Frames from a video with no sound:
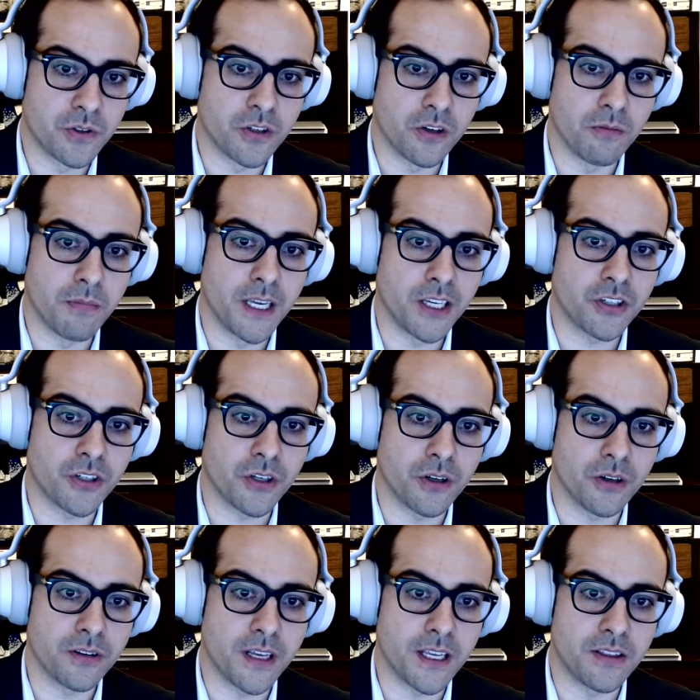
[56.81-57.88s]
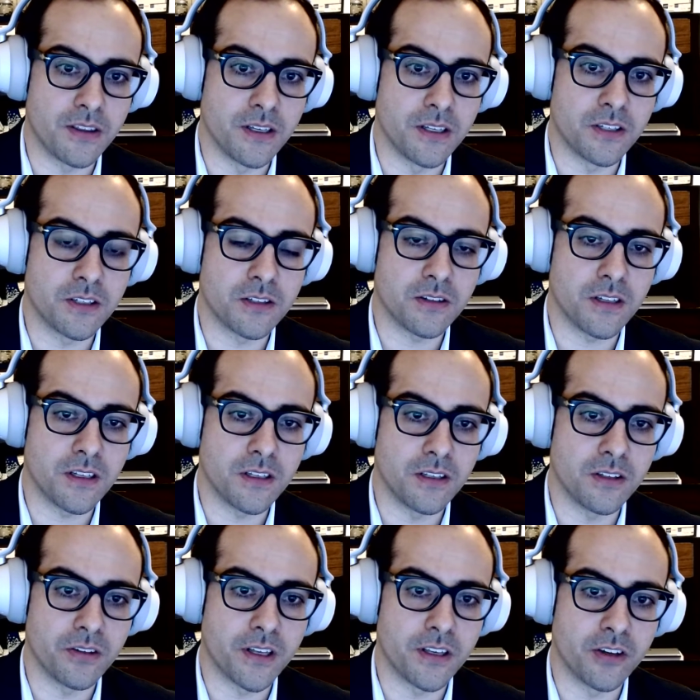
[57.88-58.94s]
So make sure that that